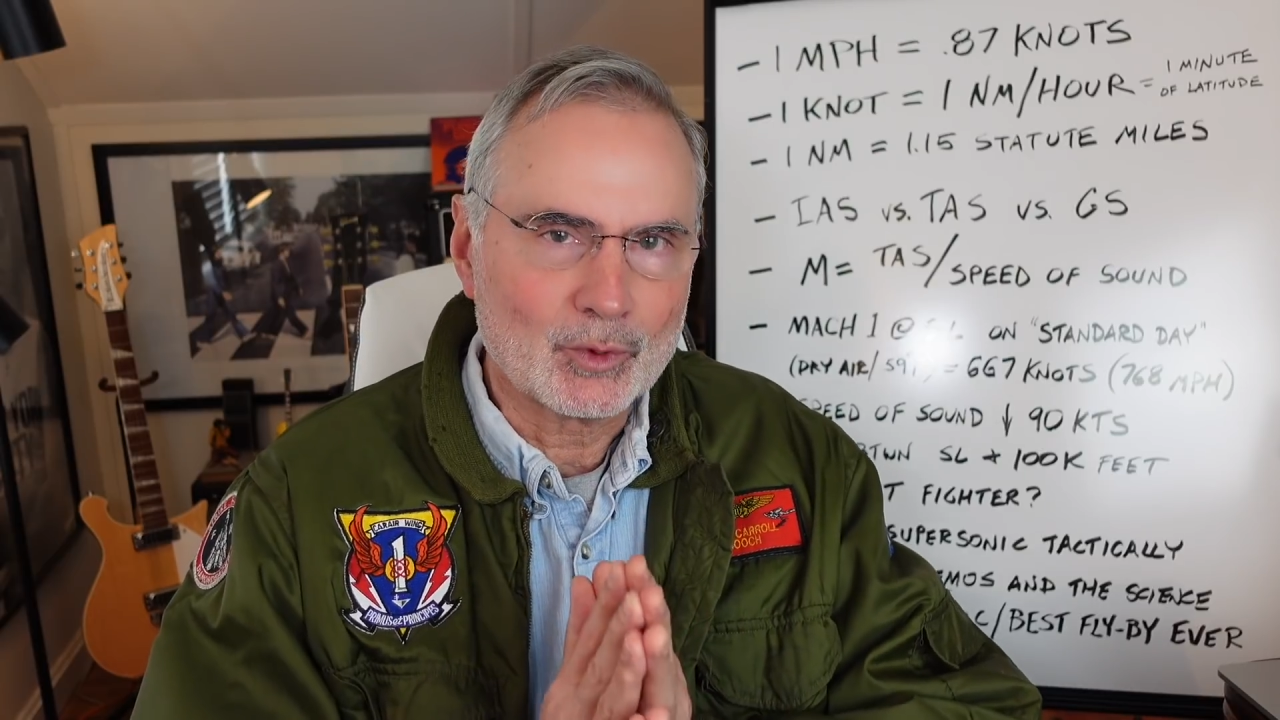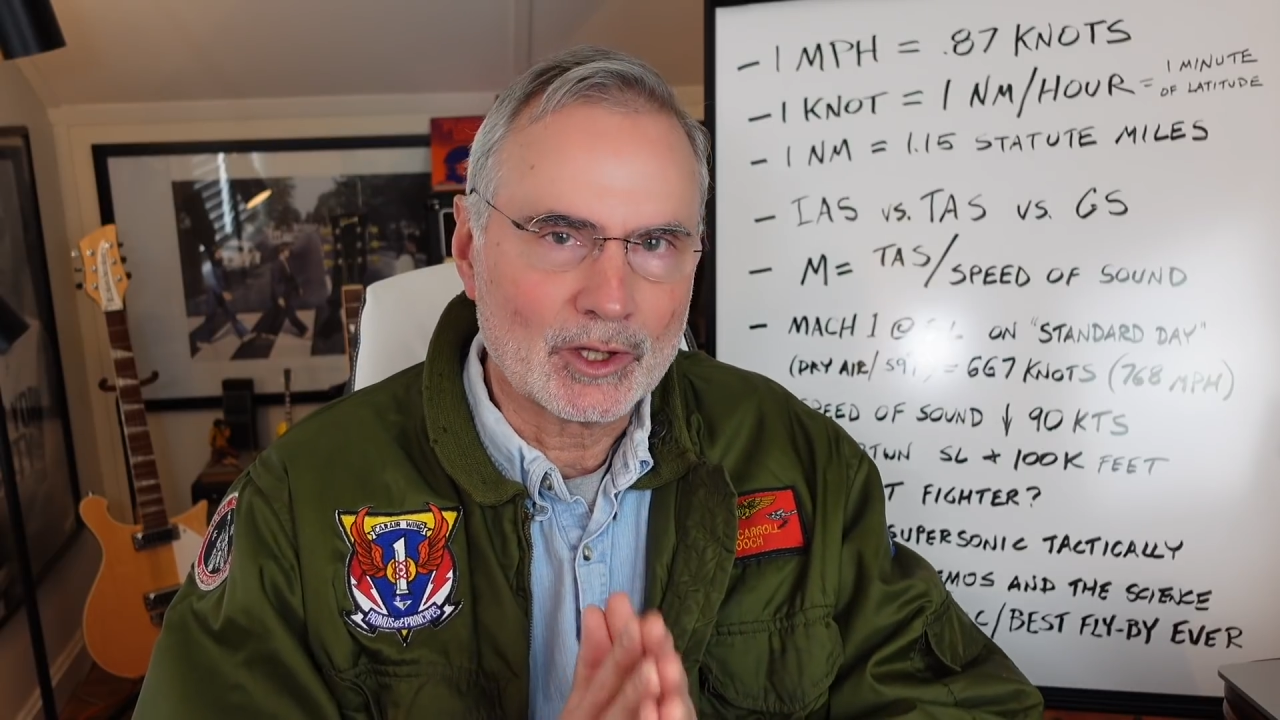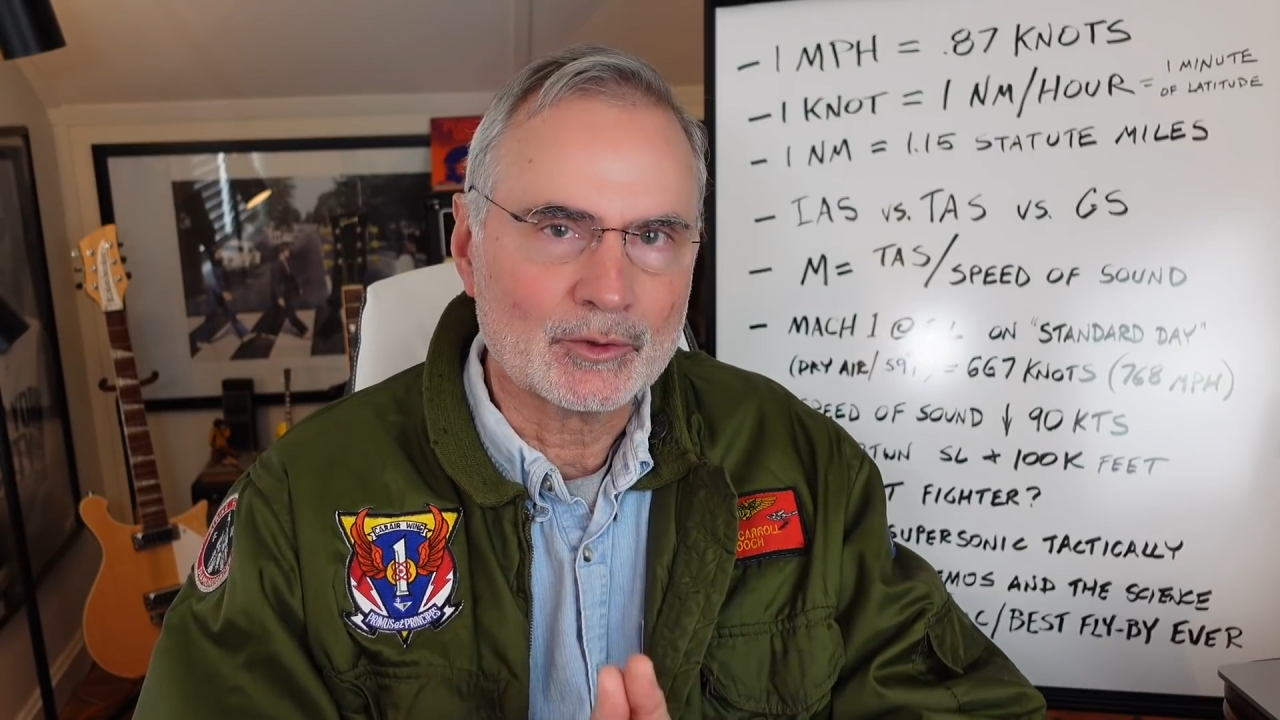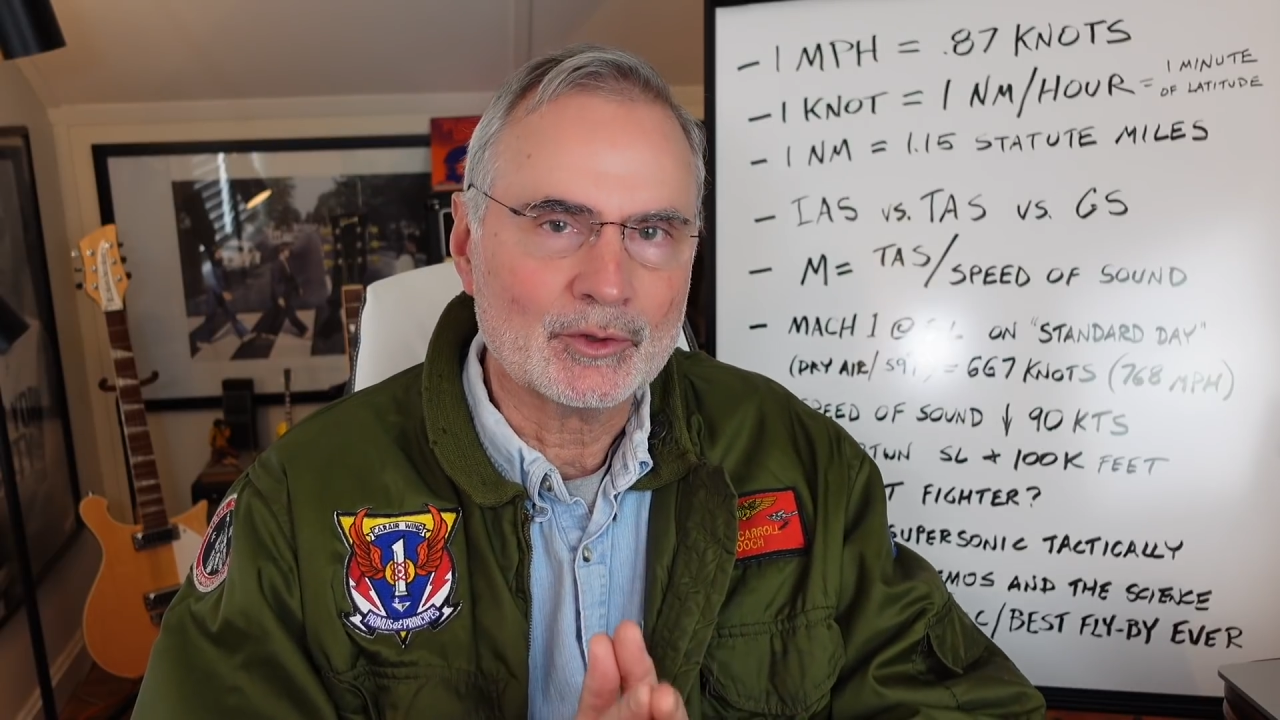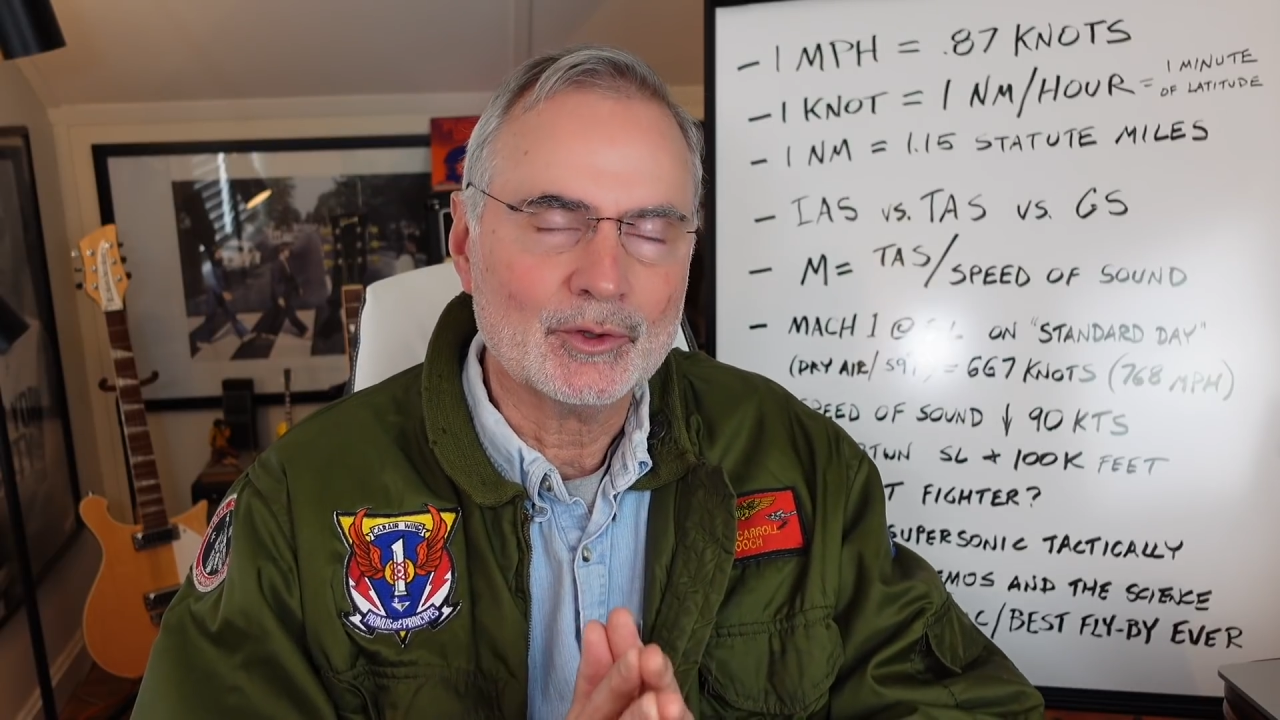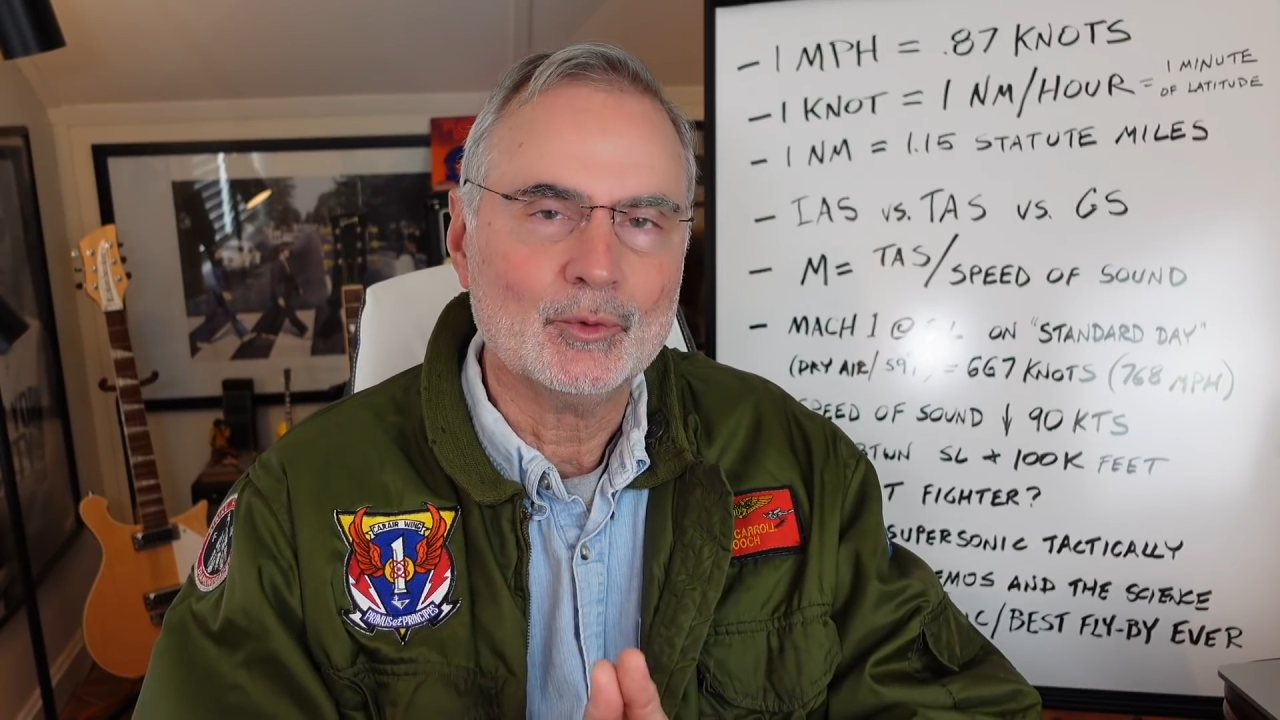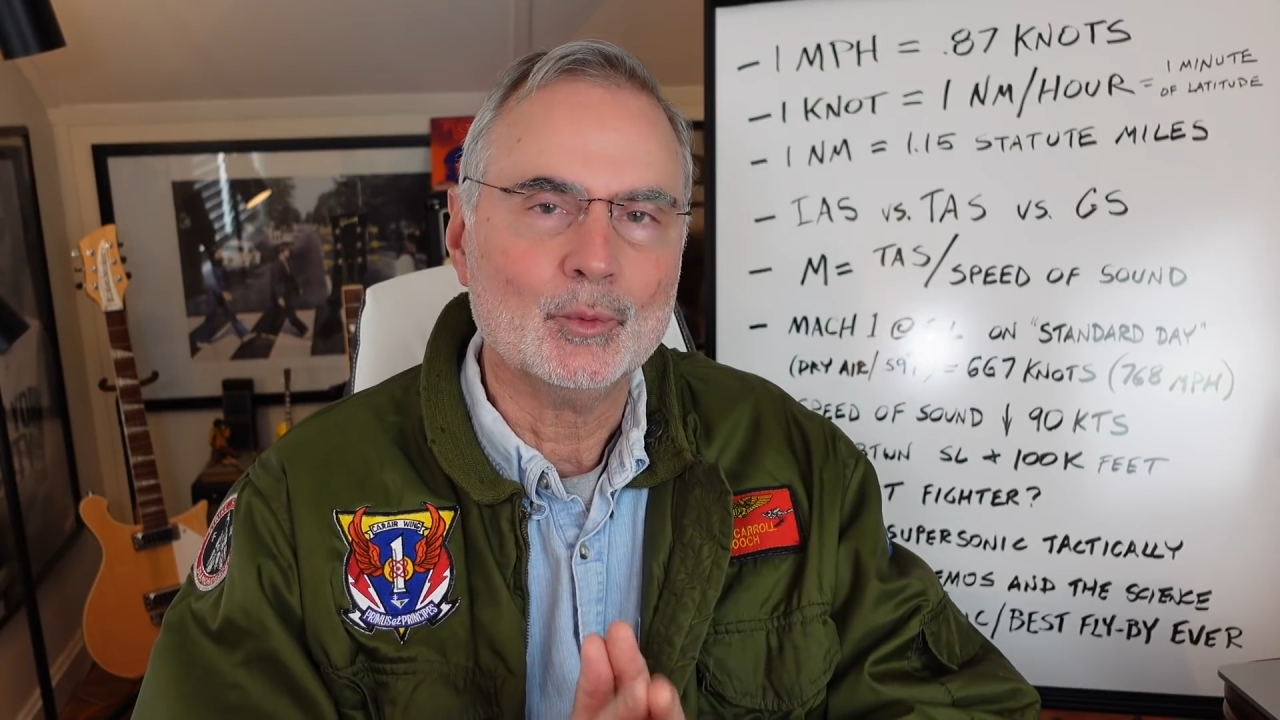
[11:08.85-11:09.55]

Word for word: one,